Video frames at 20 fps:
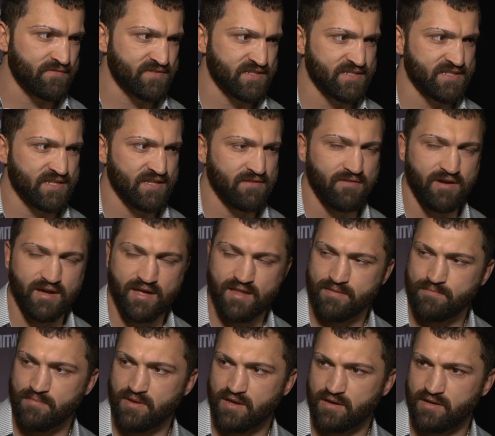of this
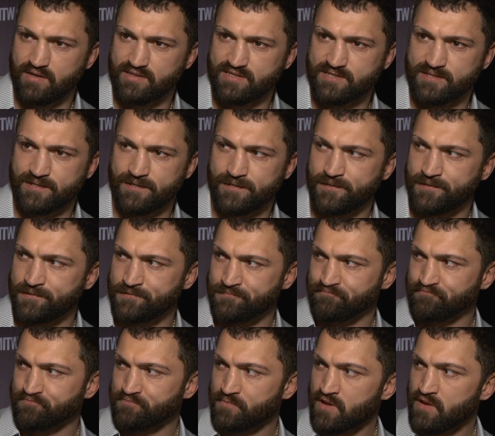event, because
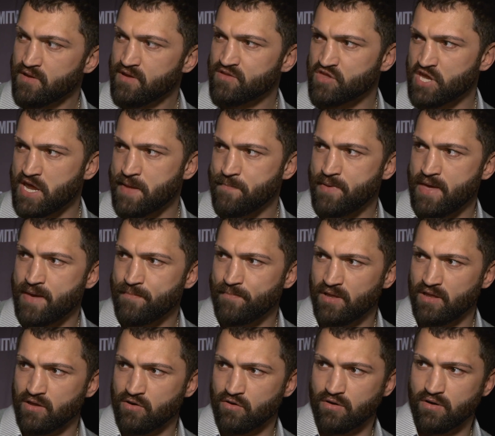three
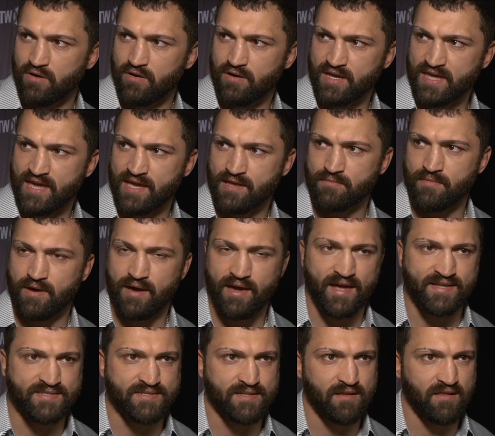people who kicked my
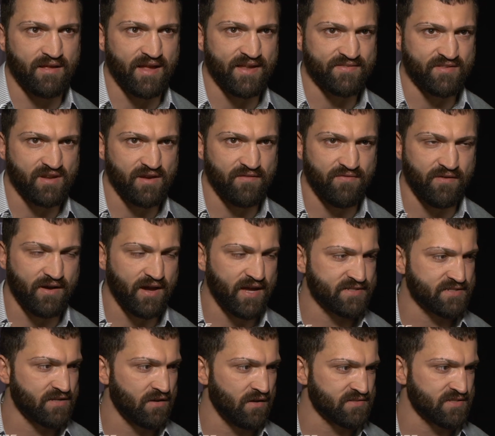ass in the last three
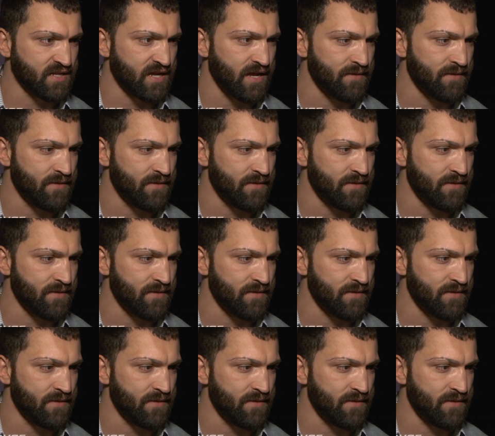fights are also